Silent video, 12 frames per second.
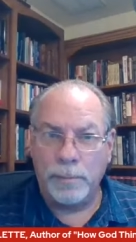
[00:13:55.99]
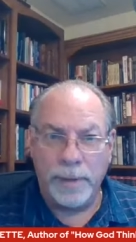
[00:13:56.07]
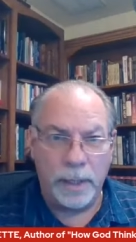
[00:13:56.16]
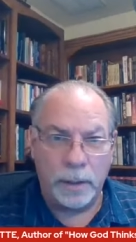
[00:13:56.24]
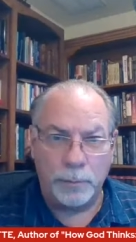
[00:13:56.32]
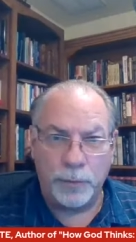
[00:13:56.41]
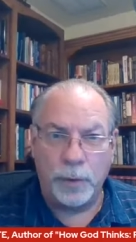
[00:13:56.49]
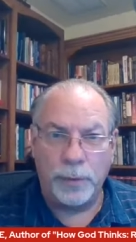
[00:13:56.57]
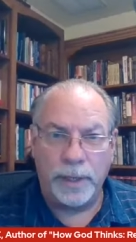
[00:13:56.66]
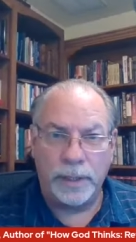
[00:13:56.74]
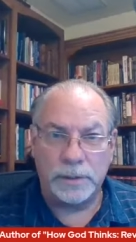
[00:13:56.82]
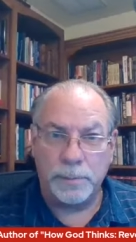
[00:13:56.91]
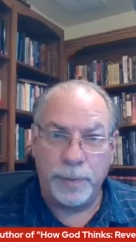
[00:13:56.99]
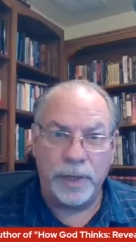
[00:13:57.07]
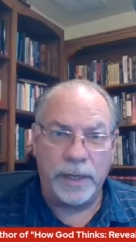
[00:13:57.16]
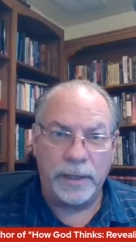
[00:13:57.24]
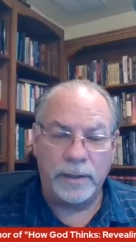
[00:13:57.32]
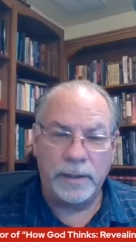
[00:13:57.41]
are male pronouns,
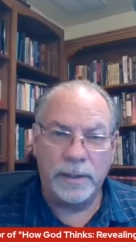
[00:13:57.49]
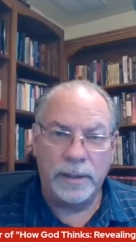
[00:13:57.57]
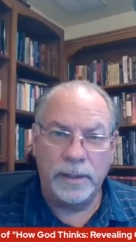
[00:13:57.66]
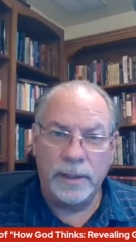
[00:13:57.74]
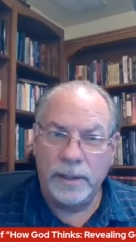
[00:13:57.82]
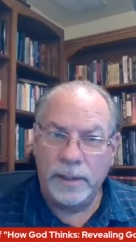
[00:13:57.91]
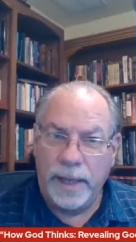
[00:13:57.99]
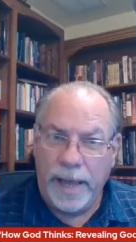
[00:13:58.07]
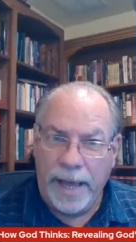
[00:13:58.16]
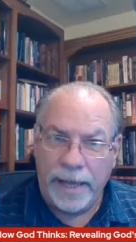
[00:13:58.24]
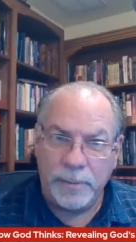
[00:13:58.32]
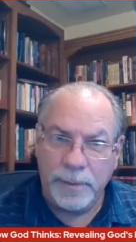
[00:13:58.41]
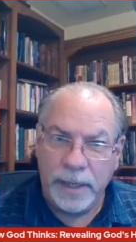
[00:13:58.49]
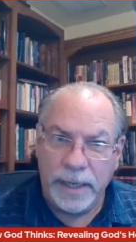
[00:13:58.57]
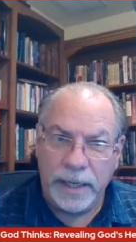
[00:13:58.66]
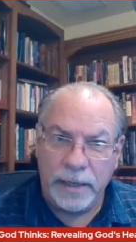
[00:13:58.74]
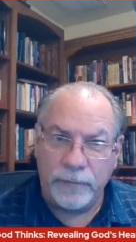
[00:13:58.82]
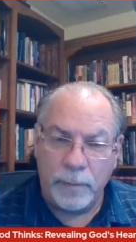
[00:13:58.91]
but Adam and
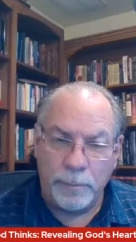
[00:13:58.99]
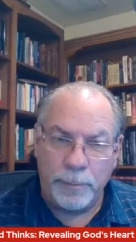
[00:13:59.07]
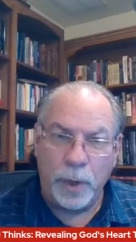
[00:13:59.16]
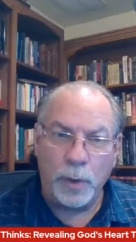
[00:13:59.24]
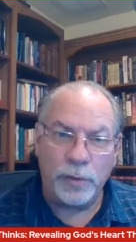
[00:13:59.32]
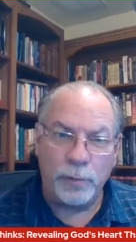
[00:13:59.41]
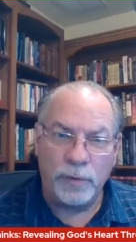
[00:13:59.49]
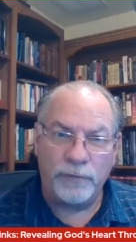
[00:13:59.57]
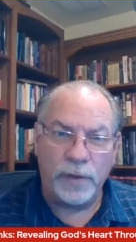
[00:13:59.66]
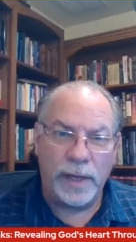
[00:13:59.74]
Eve both